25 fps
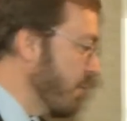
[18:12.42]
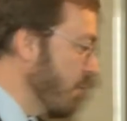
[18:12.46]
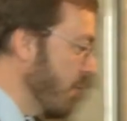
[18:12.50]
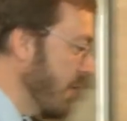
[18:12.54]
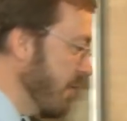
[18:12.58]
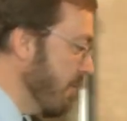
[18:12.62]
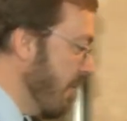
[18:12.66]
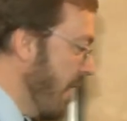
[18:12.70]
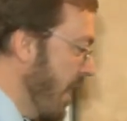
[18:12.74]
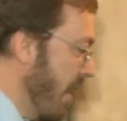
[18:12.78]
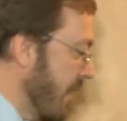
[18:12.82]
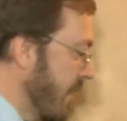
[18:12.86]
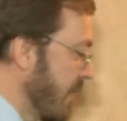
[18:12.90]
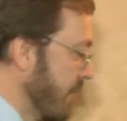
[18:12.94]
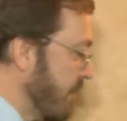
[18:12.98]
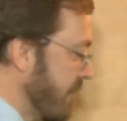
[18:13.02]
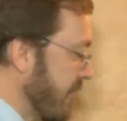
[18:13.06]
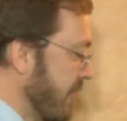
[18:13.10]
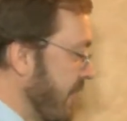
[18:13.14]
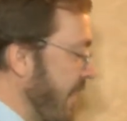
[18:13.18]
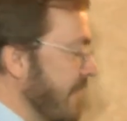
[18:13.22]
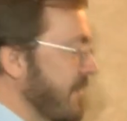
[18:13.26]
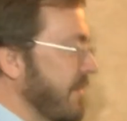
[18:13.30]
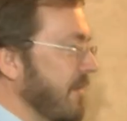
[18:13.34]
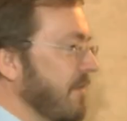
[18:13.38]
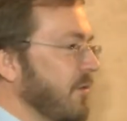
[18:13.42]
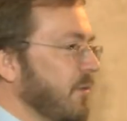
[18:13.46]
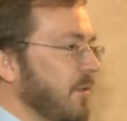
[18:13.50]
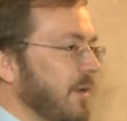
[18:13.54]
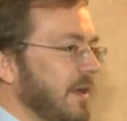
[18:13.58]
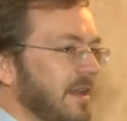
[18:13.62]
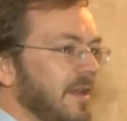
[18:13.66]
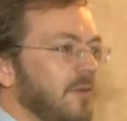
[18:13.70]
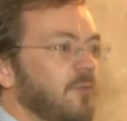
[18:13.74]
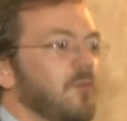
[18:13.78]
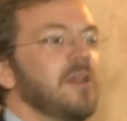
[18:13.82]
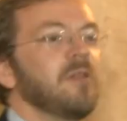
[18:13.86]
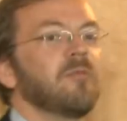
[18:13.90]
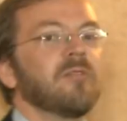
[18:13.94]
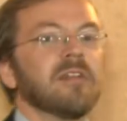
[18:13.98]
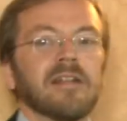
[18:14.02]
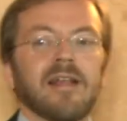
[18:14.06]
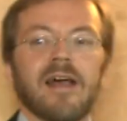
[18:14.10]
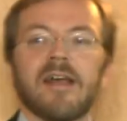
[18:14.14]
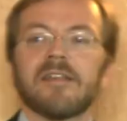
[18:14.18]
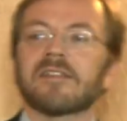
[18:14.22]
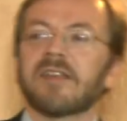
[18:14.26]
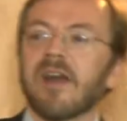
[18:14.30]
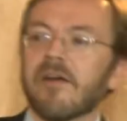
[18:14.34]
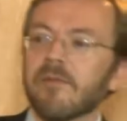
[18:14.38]
we modern progressives, we
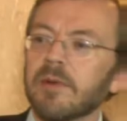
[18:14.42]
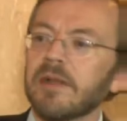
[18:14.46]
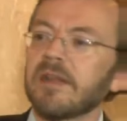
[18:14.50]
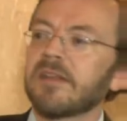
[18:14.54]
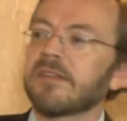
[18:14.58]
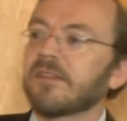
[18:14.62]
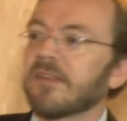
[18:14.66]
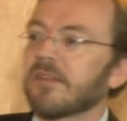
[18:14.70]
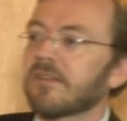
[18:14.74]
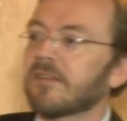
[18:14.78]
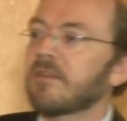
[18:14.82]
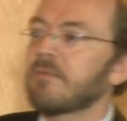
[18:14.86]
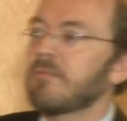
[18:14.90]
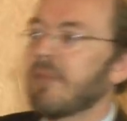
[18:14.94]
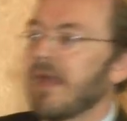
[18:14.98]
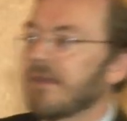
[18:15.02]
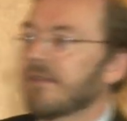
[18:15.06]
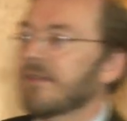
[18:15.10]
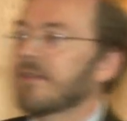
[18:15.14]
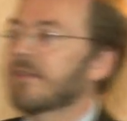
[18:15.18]
realize government exists to make